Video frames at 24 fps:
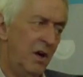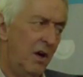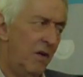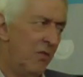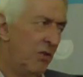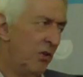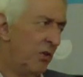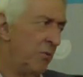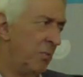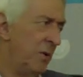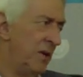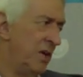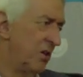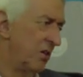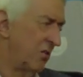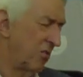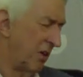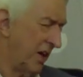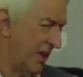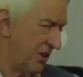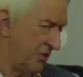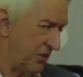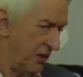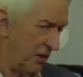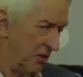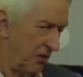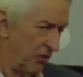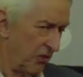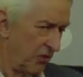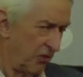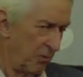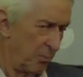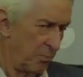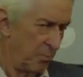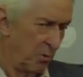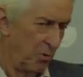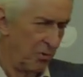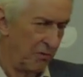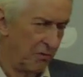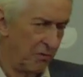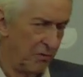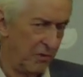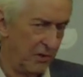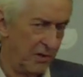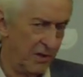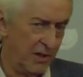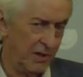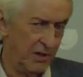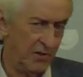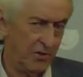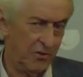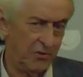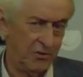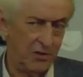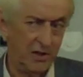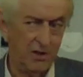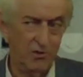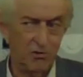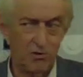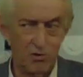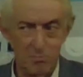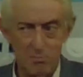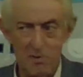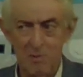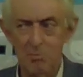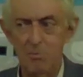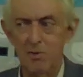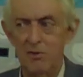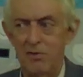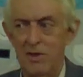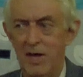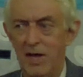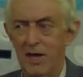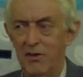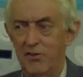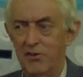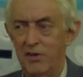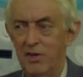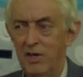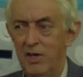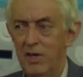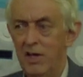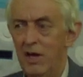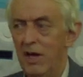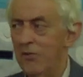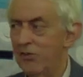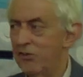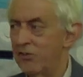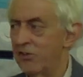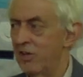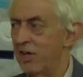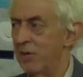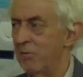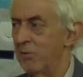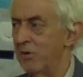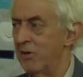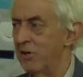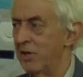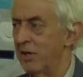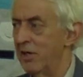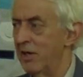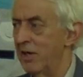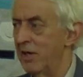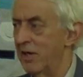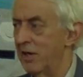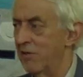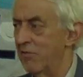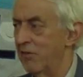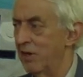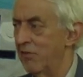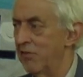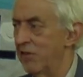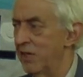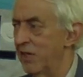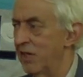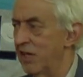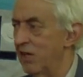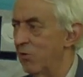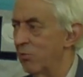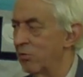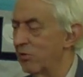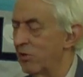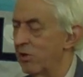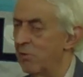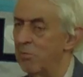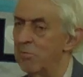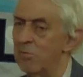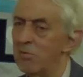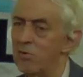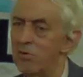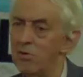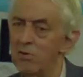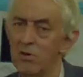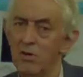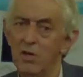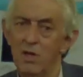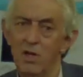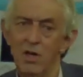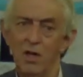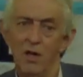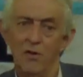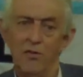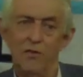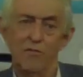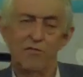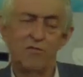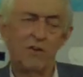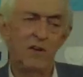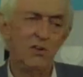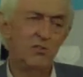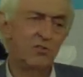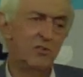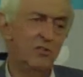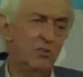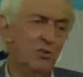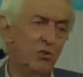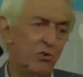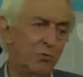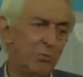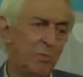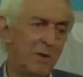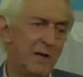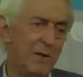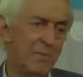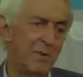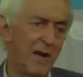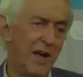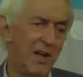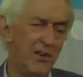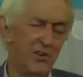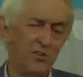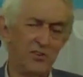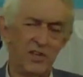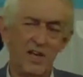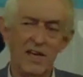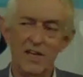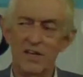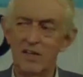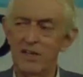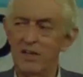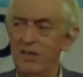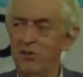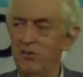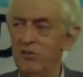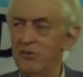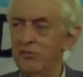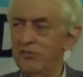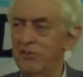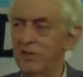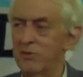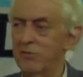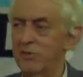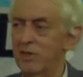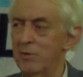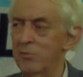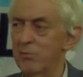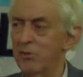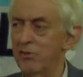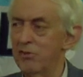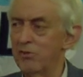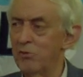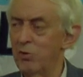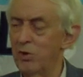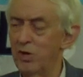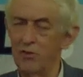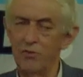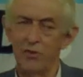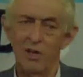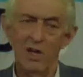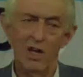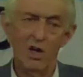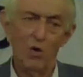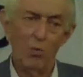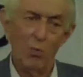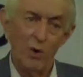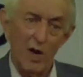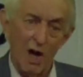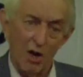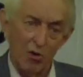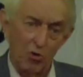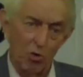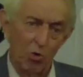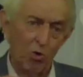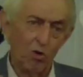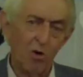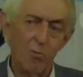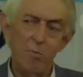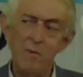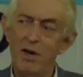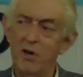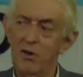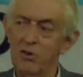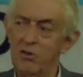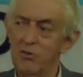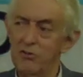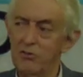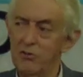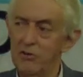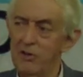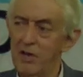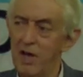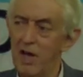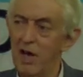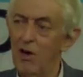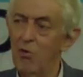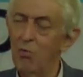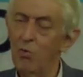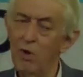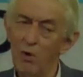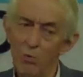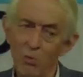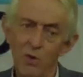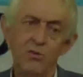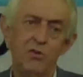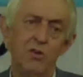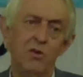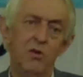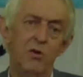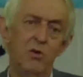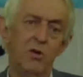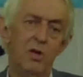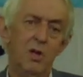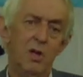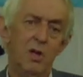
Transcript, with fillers: There'd been a great deal of support for the United States, remember that, at the time of 9/11. I think it was Le Monde, the French newspaper, had its headline on September the 12th, "We are all Americans now, we're with you."